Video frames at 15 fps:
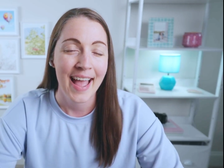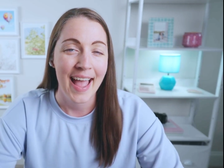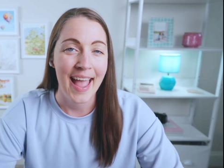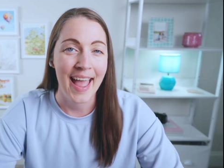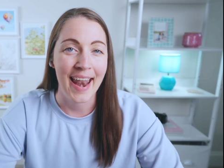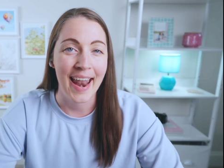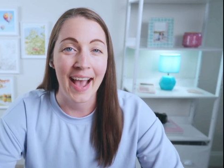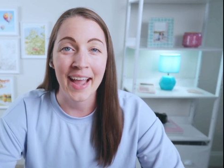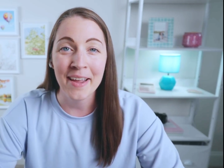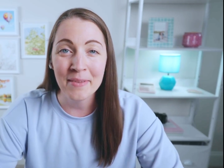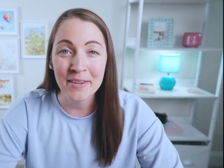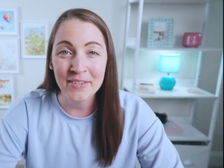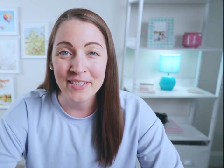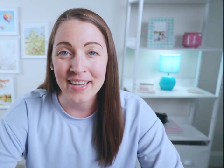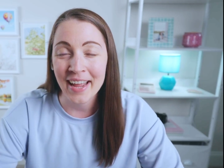And I am
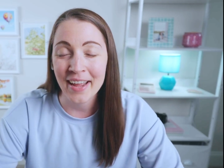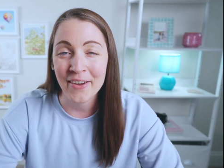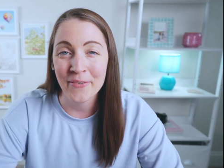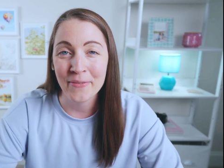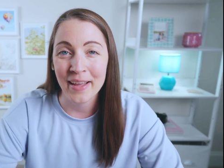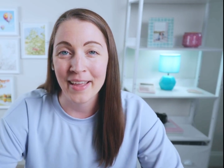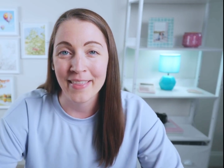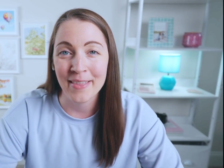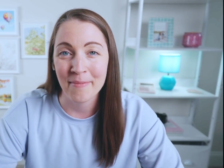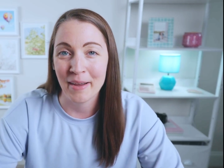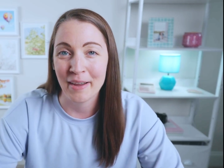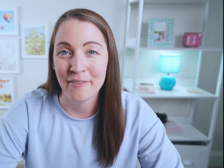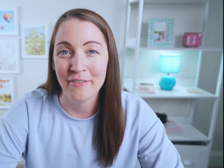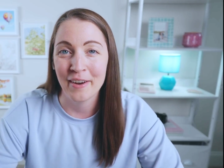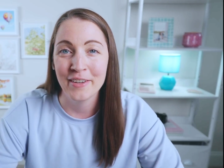here today with
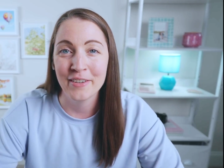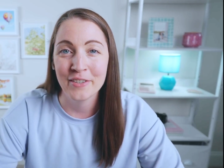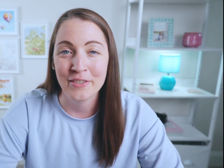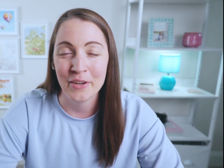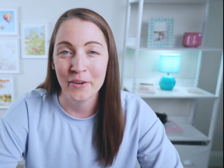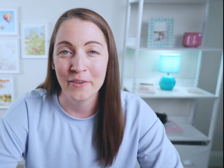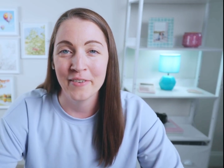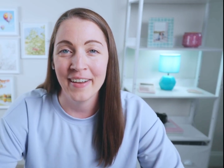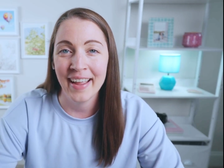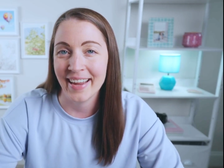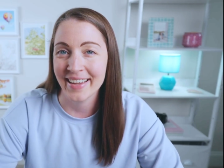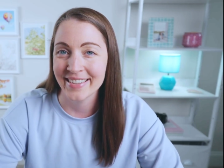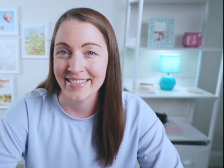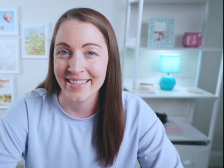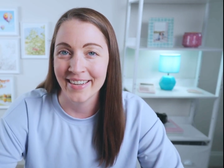my friend Tove
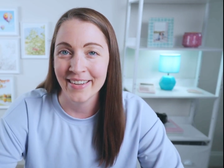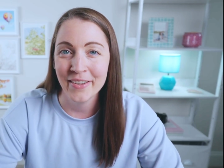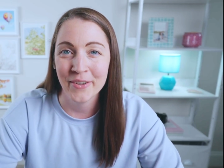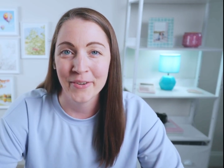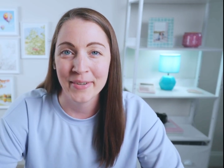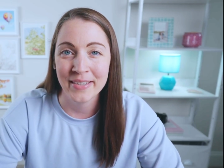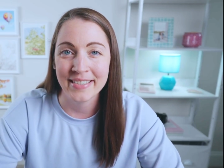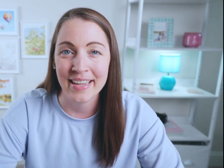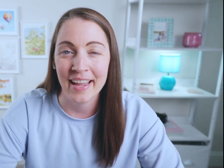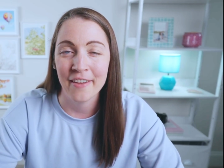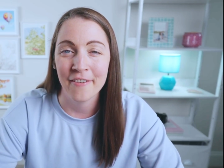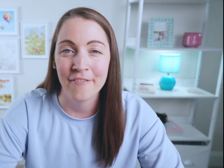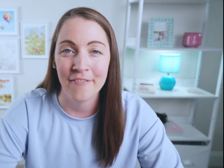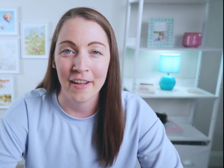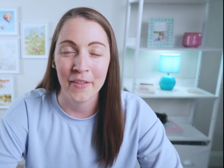Hansen, who is
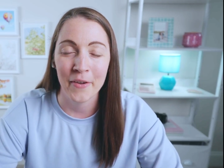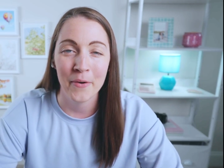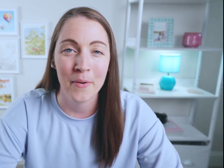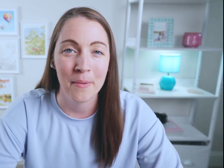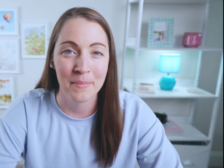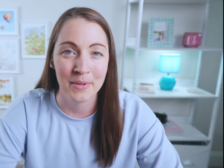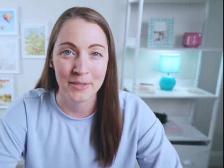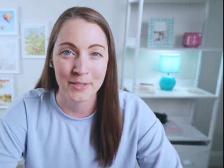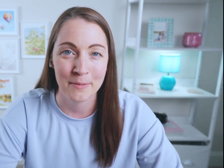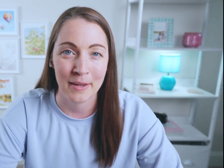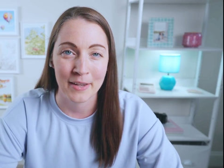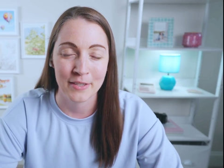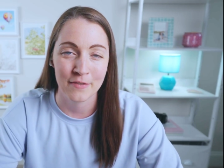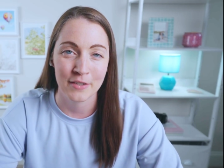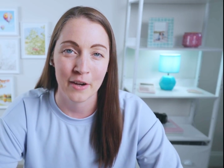a fellow
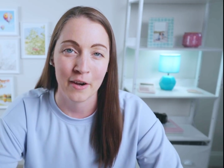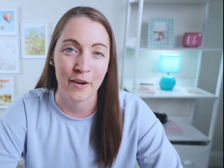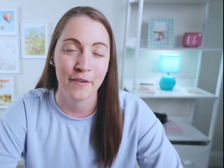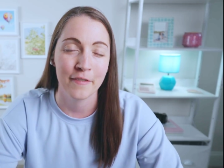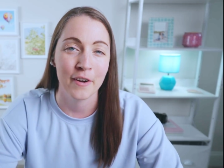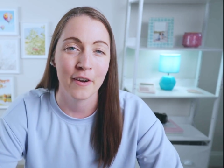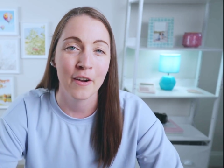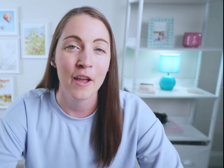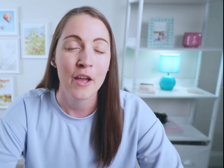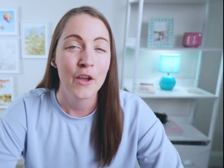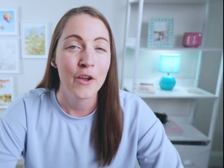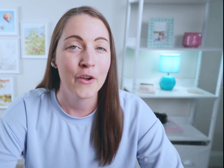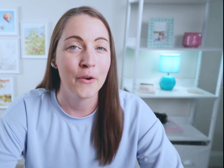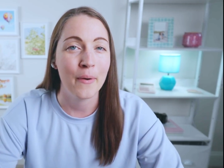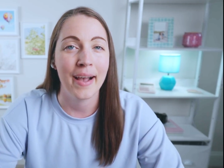Milspouse photographer
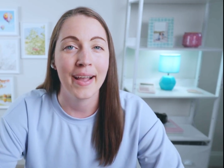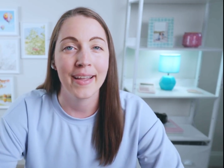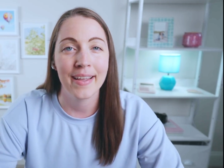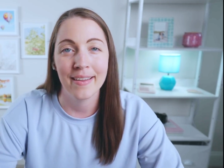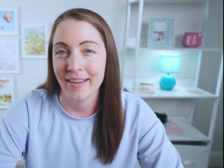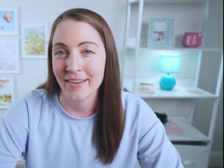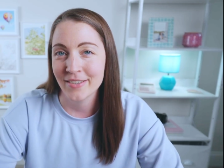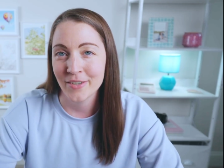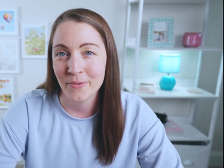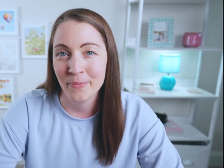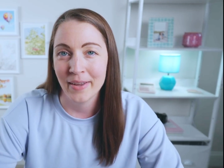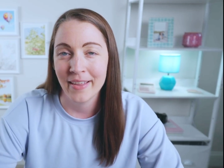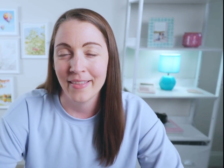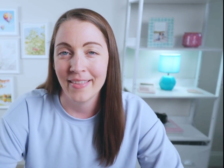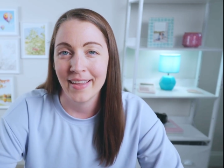who I connected
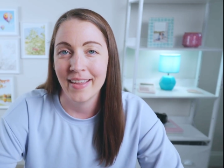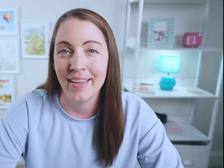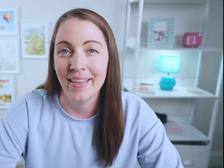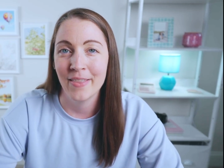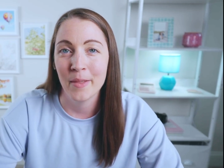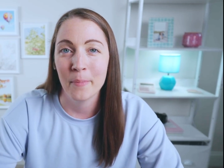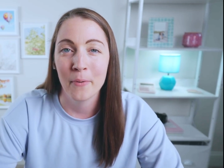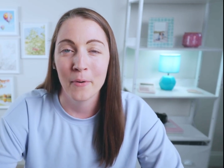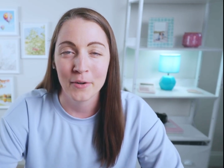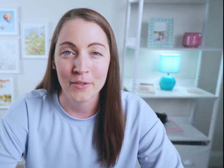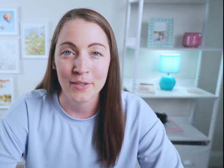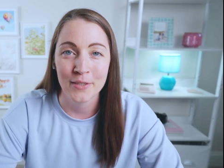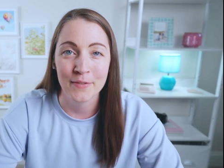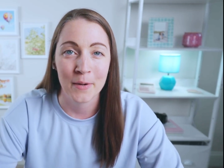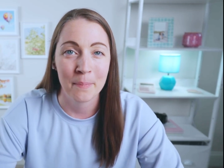with in the
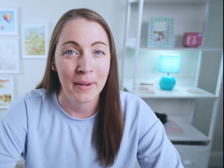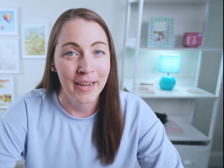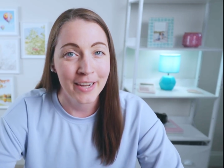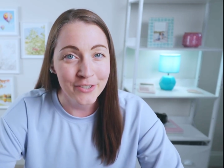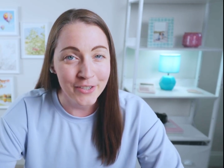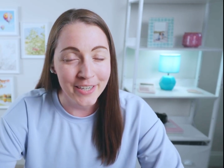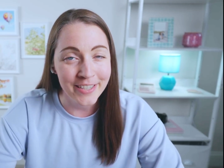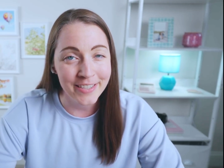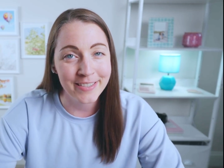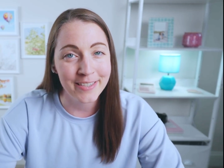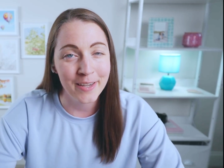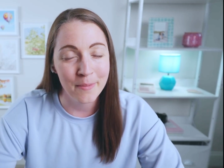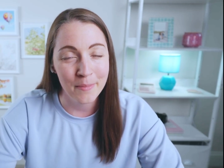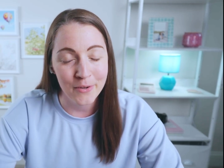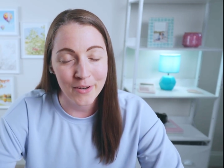Portraits for Patriots
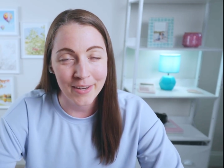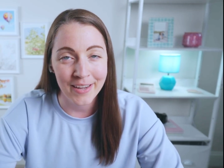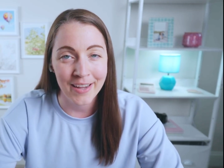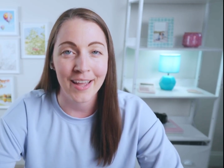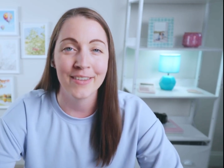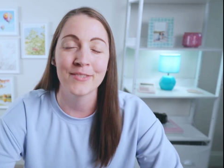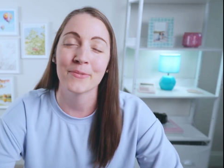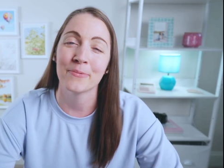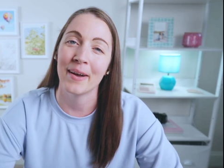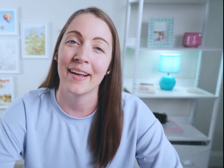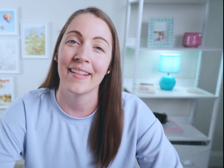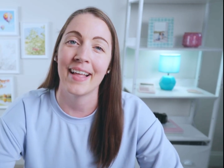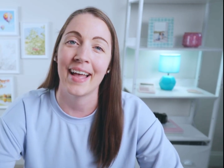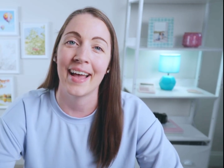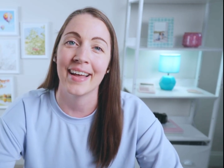community, as
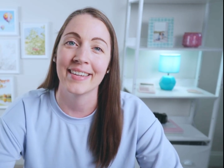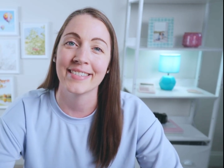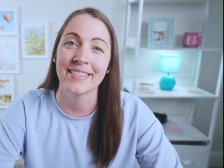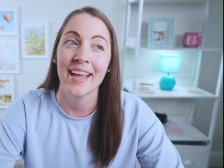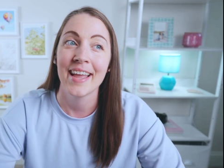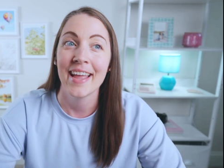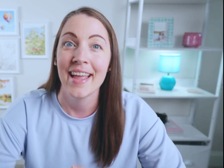well as